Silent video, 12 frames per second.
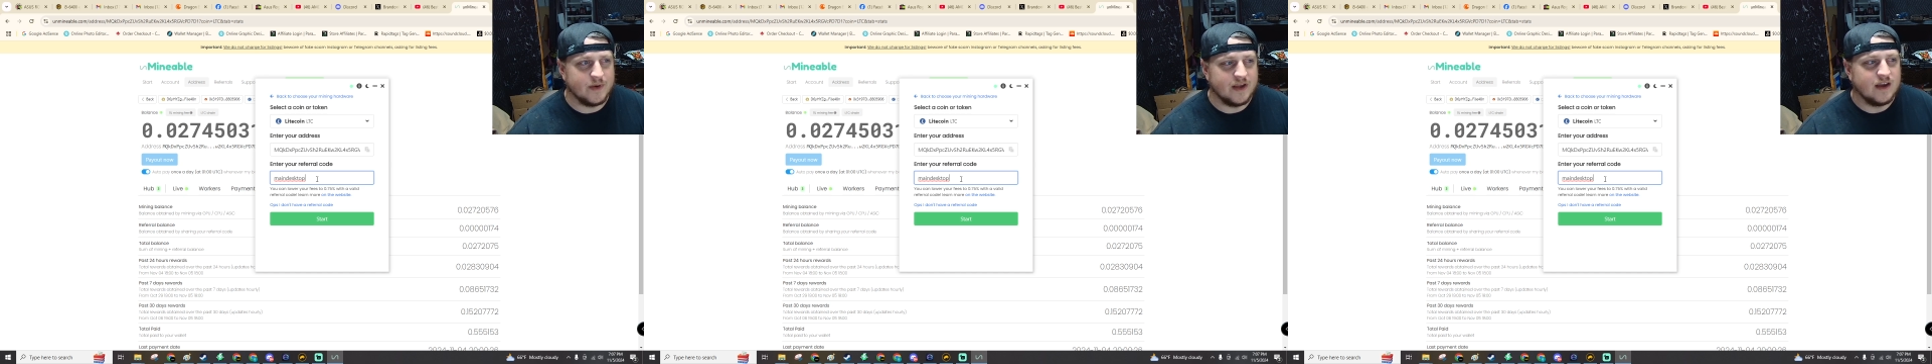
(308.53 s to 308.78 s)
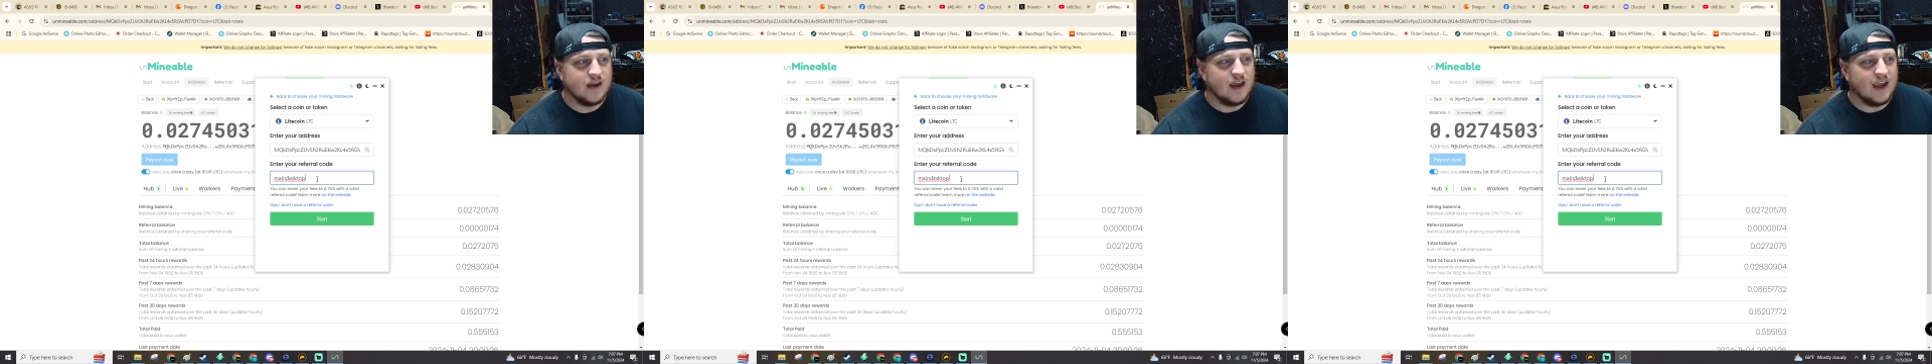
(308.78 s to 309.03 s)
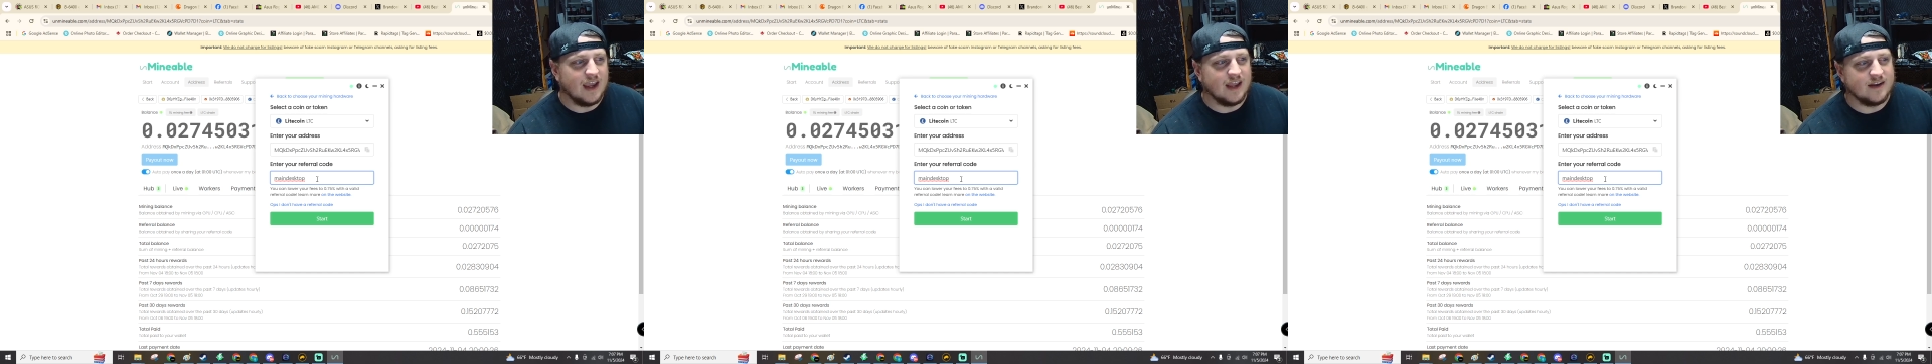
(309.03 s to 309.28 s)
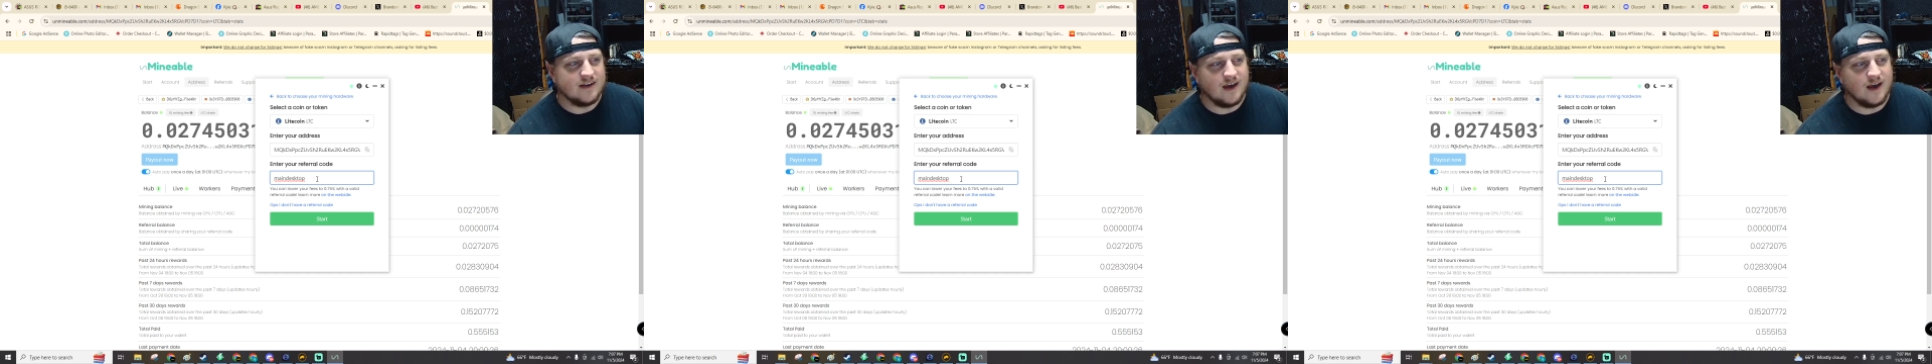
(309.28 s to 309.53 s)
me,
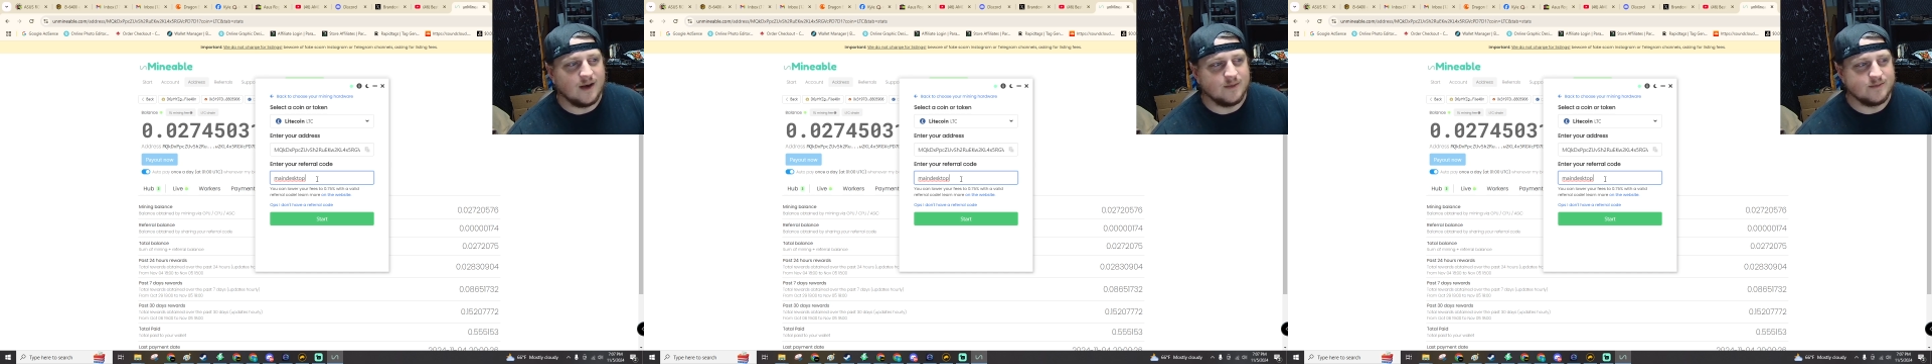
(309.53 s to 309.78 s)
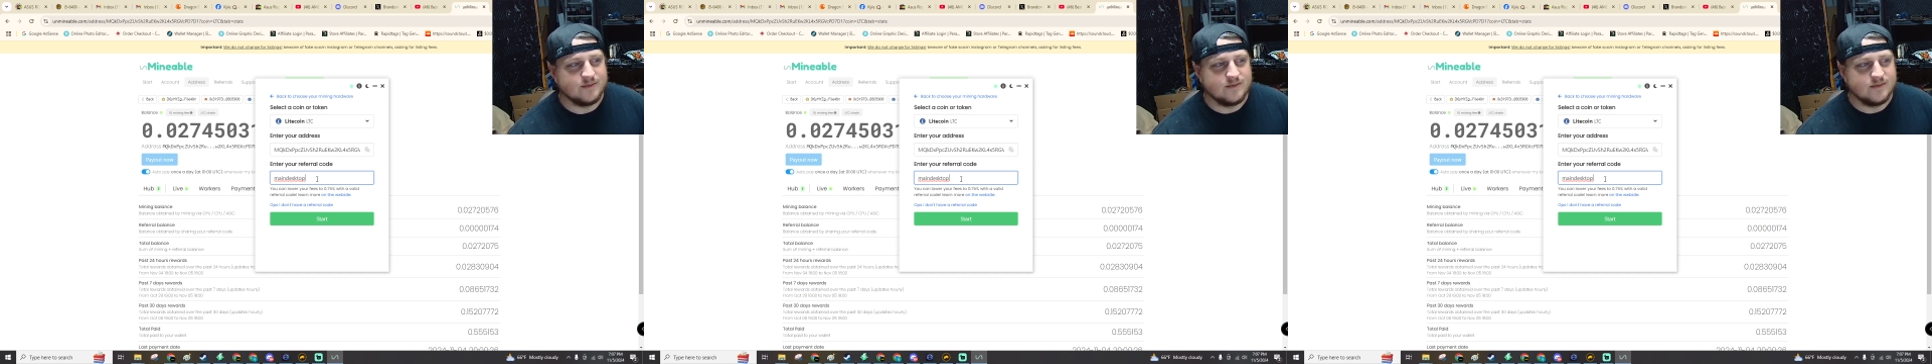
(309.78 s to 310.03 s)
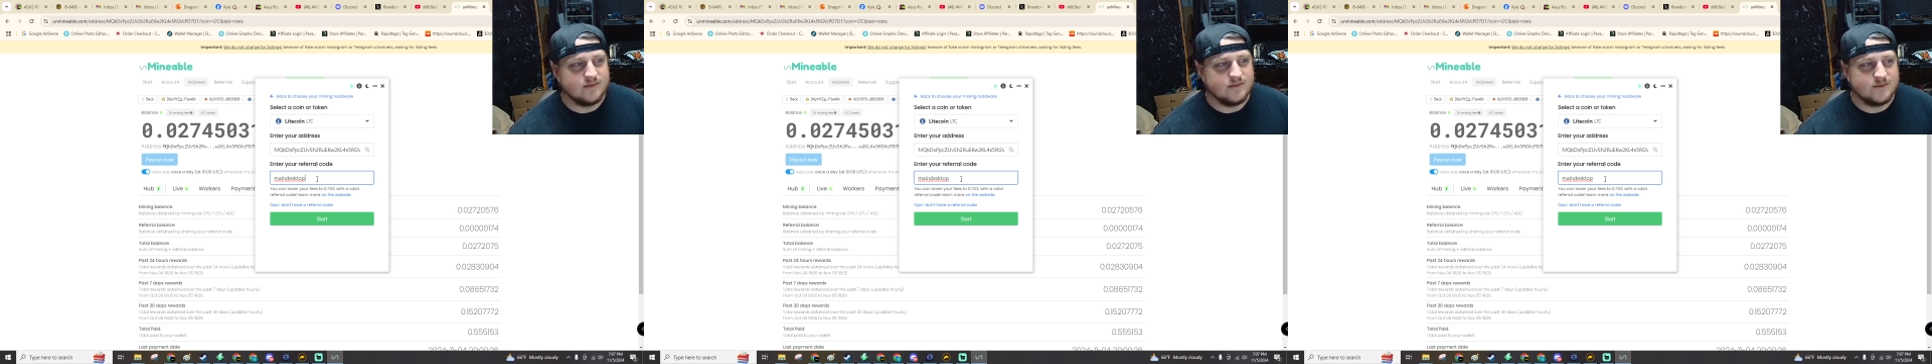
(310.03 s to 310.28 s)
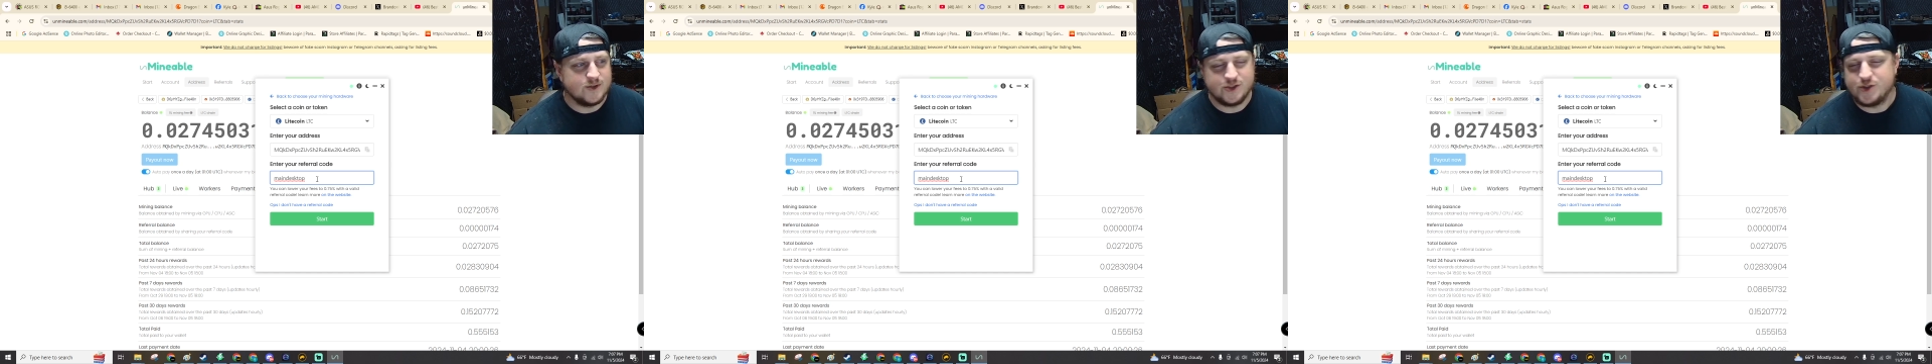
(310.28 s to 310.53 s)
and
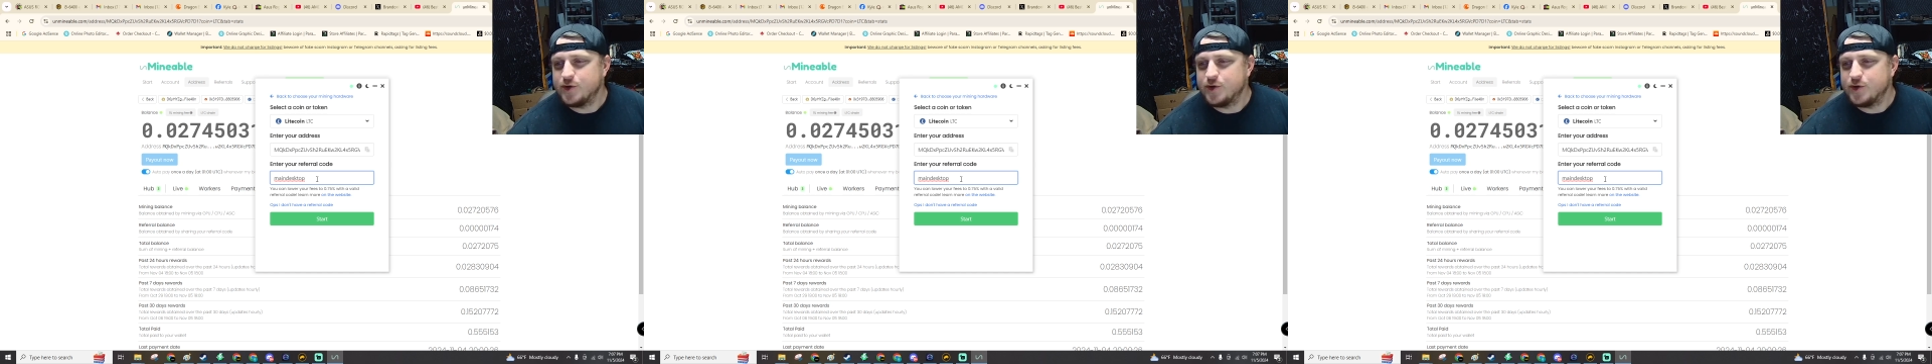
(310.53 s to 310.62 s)
just